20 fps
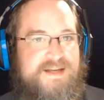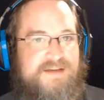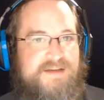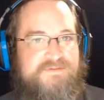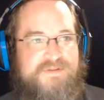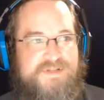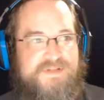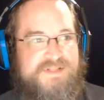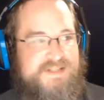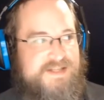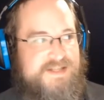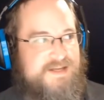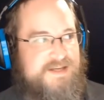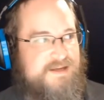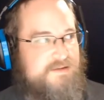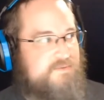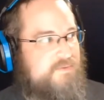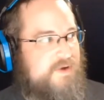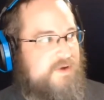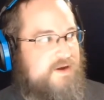after
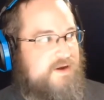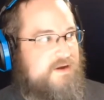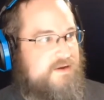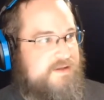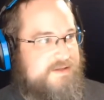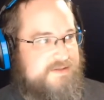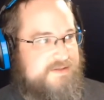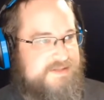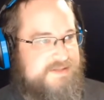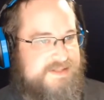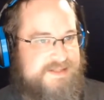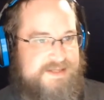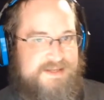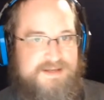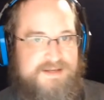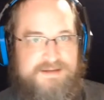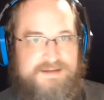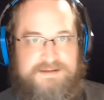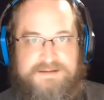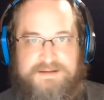scene where you
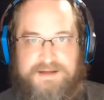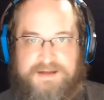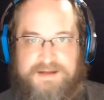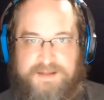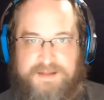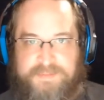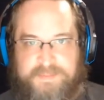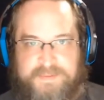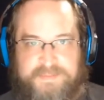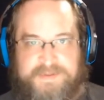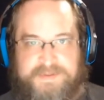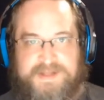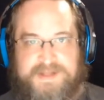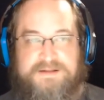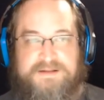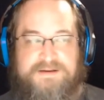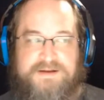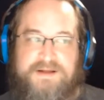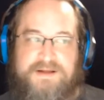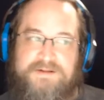see a couple people
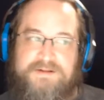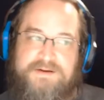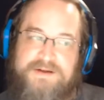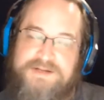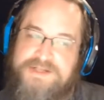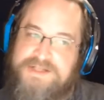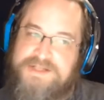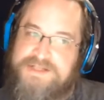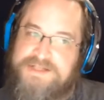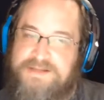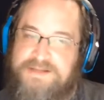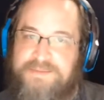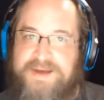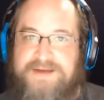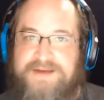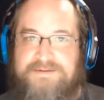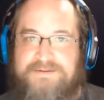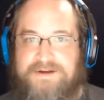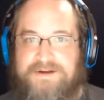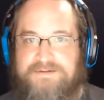together together and she's in the
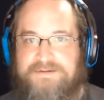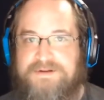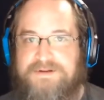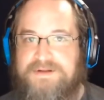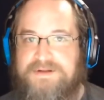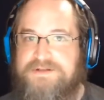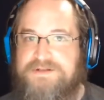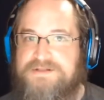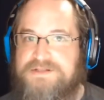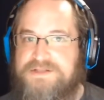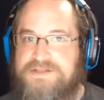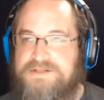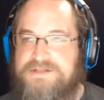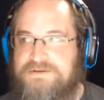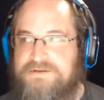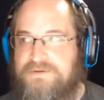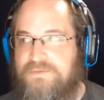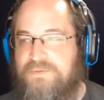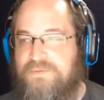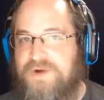background
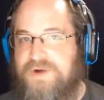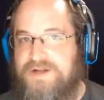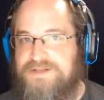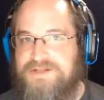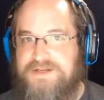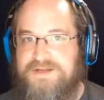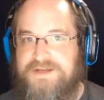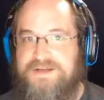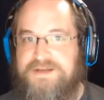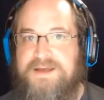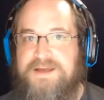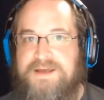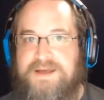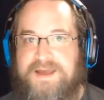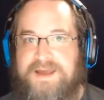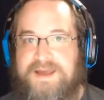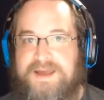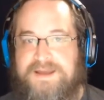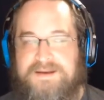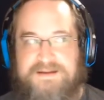just watching.
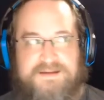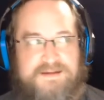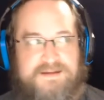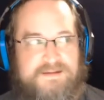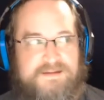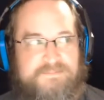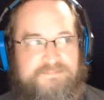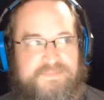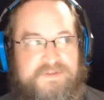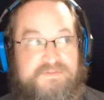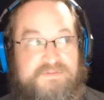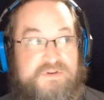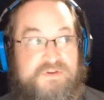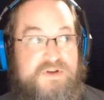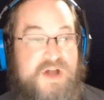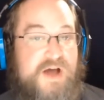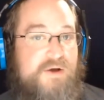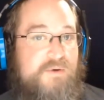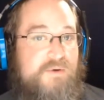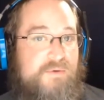And if you're
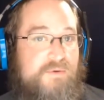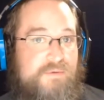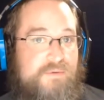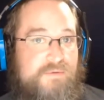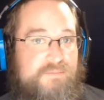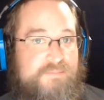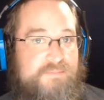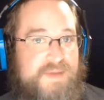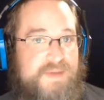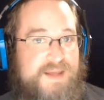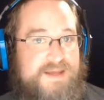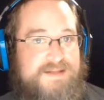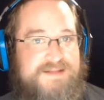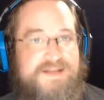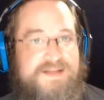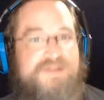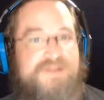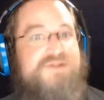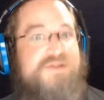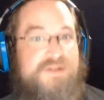not paying
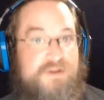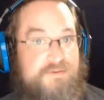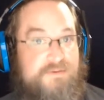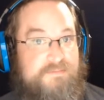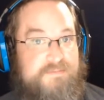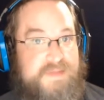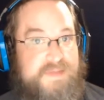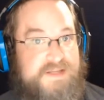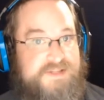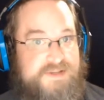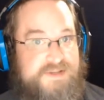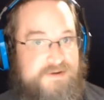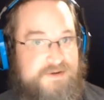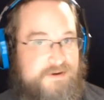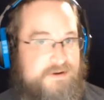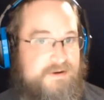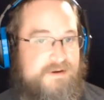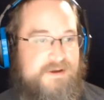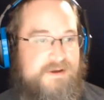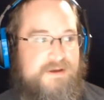attention, you'll miss
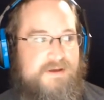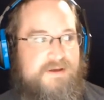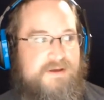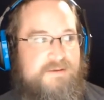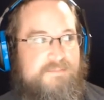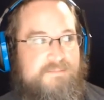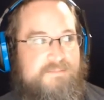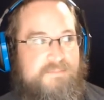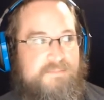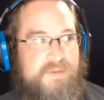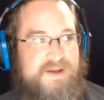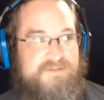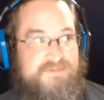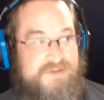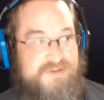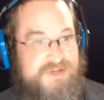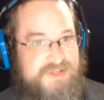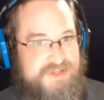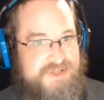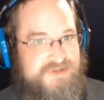her. But if
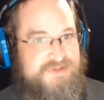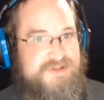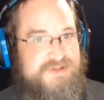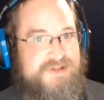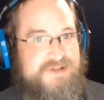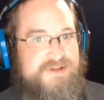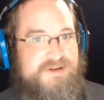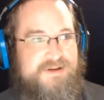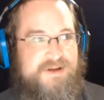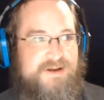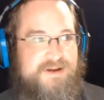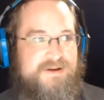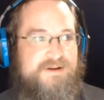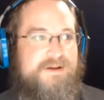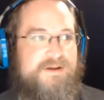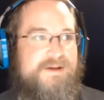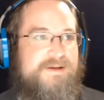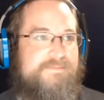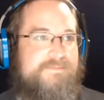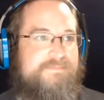you do look at
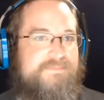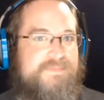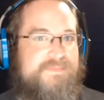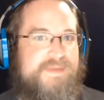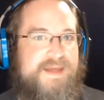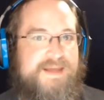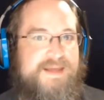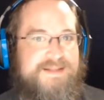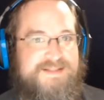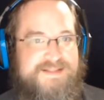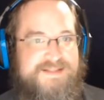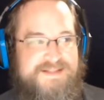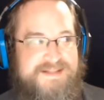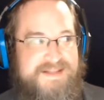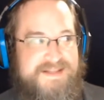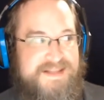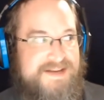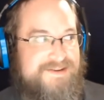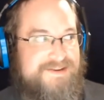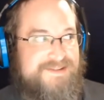her, it's
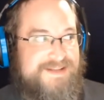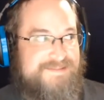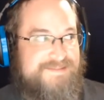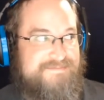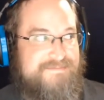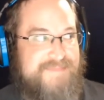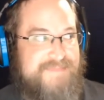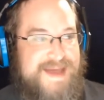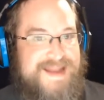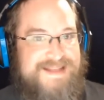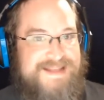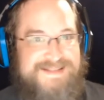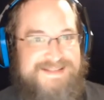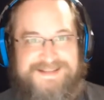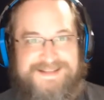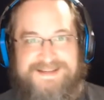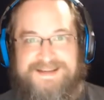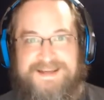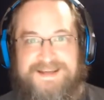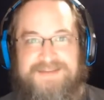nearly
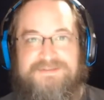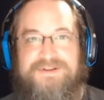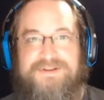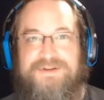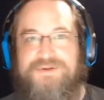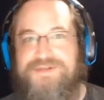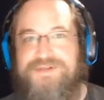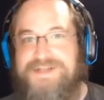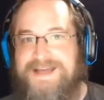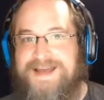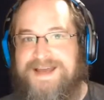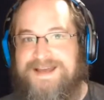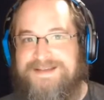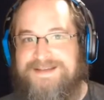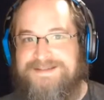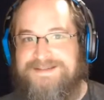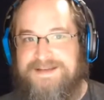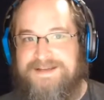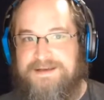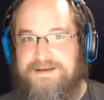menacing, even though she
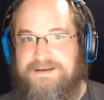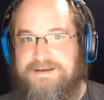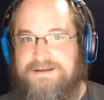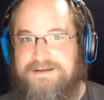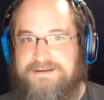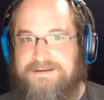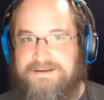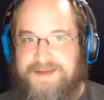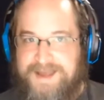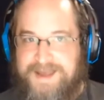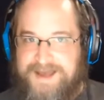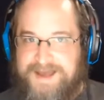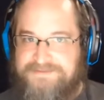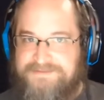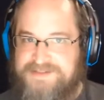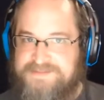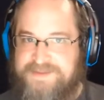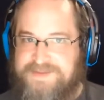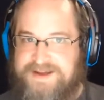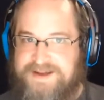has like a half
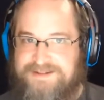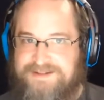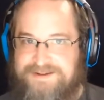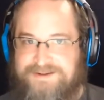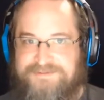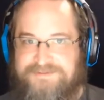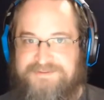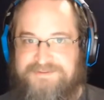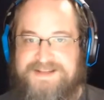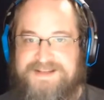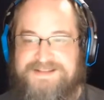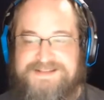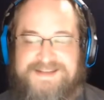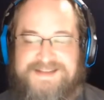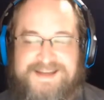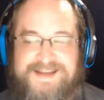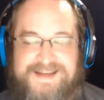smile on her face.